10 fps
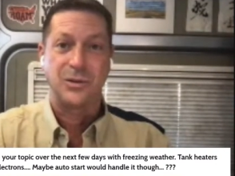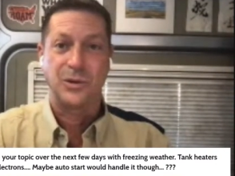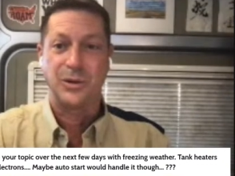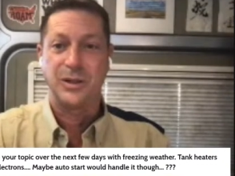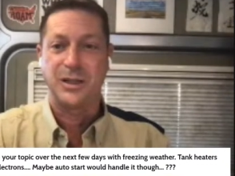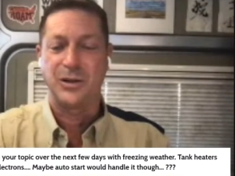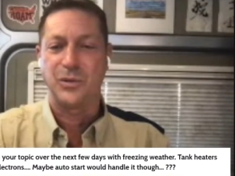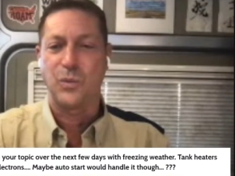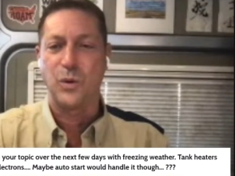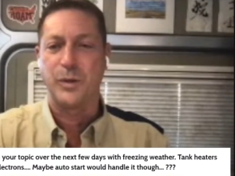nor
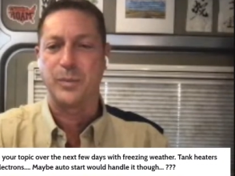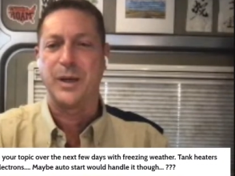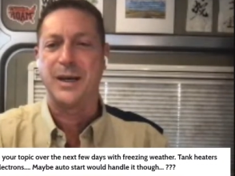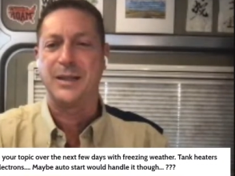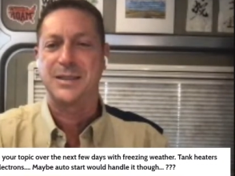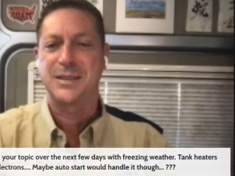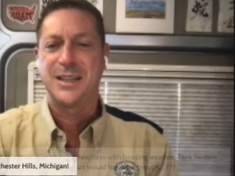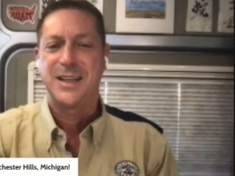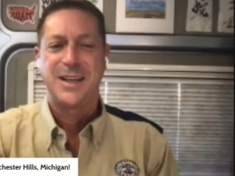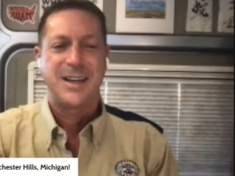your warming pads.
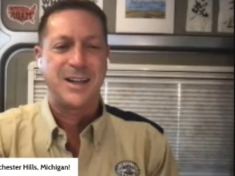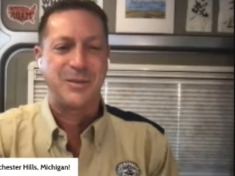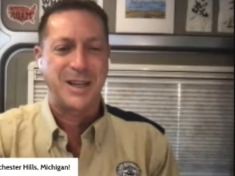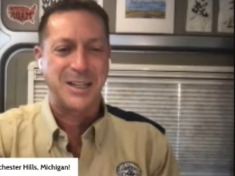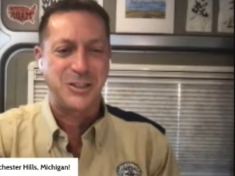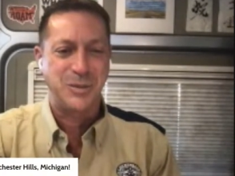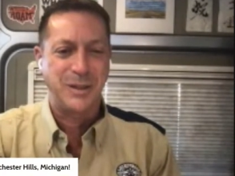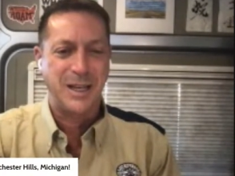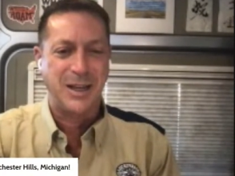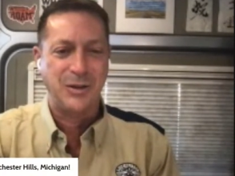Uh, we got Jim
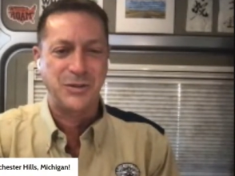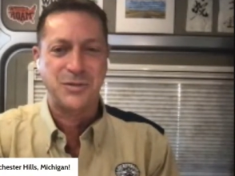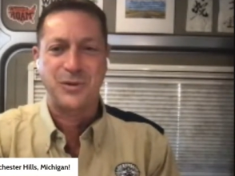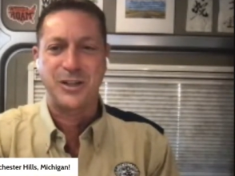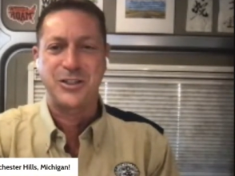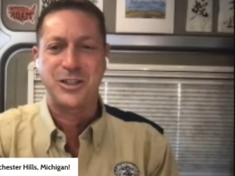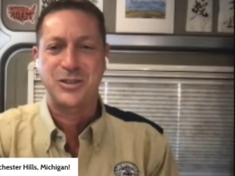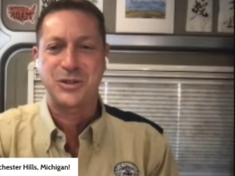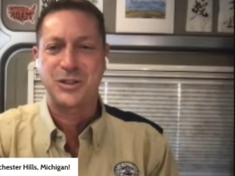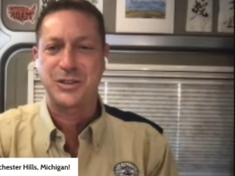in the house,
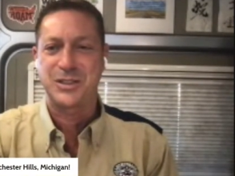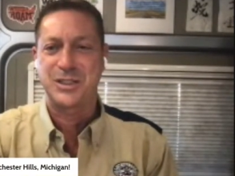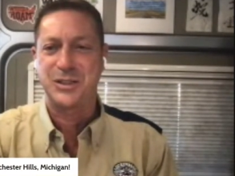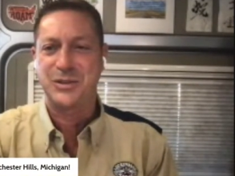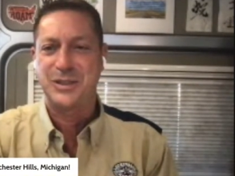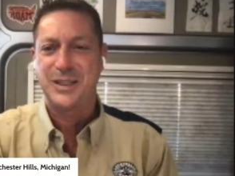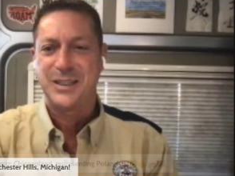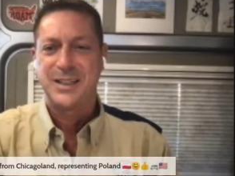Rochester. Good to see you.